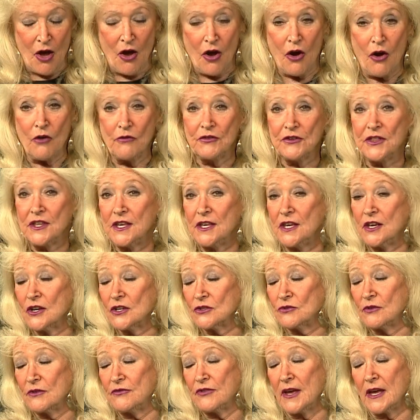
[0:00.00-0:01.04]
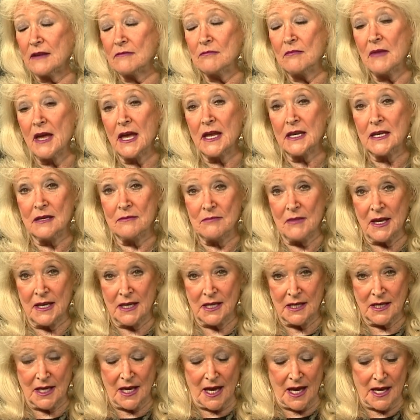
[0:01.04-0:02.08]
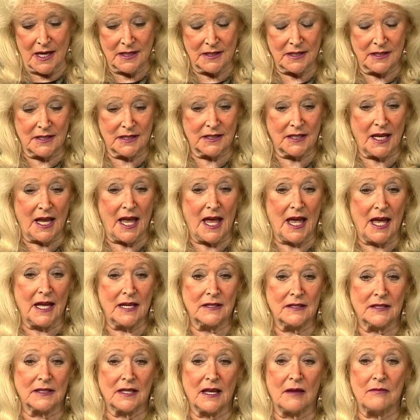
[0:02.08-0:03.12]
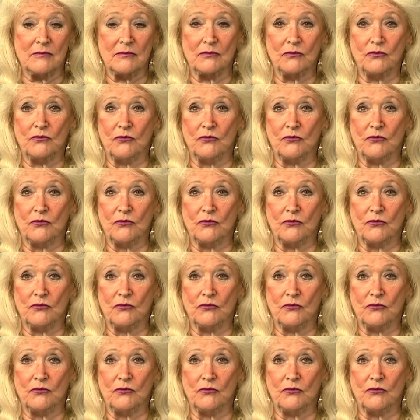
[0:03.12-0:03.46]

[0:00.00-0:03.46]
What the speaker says: Over the years, we've had many, many guests, and some